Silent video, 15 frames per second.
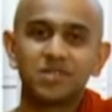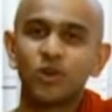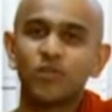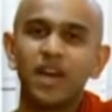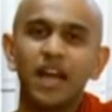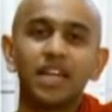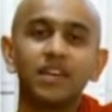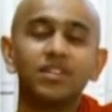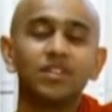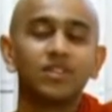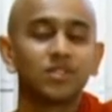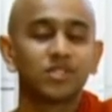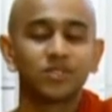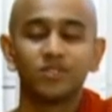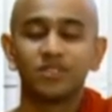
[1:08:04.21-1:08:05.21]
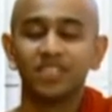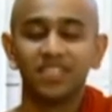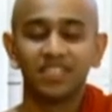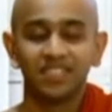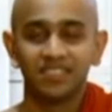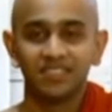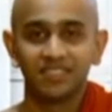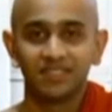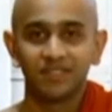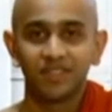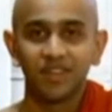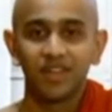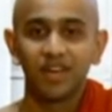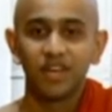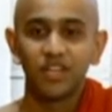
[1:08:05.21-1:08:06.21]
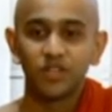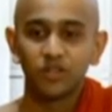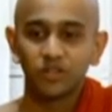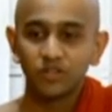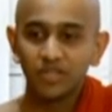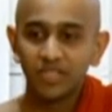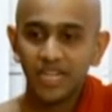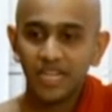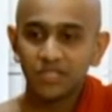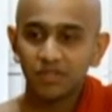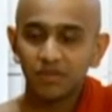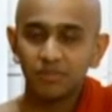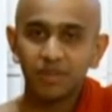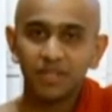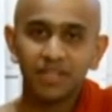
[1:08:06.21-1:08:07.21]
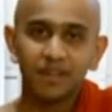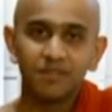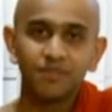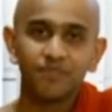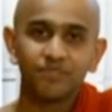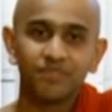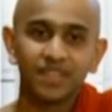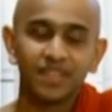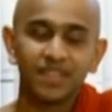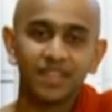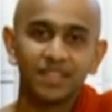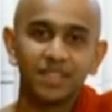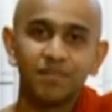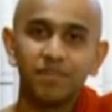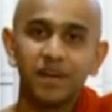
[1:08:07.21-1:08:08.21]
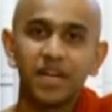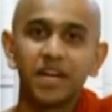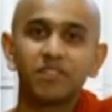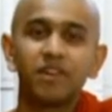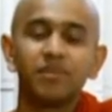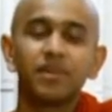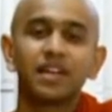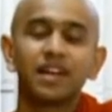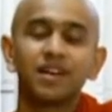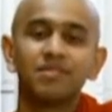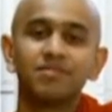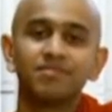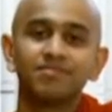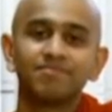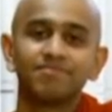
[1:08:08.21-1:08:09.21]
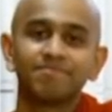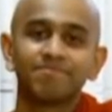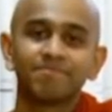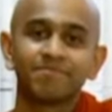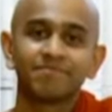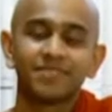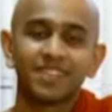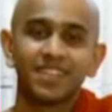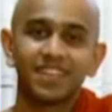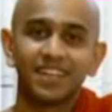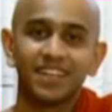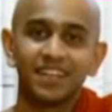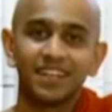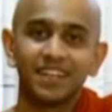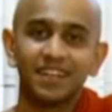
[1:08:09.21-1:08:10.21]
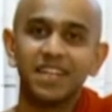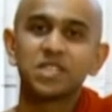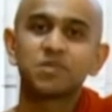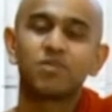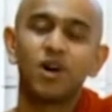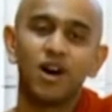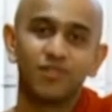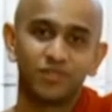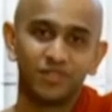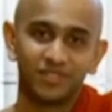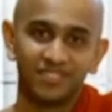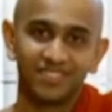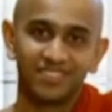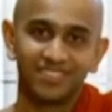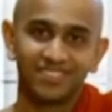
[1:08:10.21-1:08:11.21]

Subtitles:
no value in those good deeds. Your good deeds will become, the merit will become less powerful,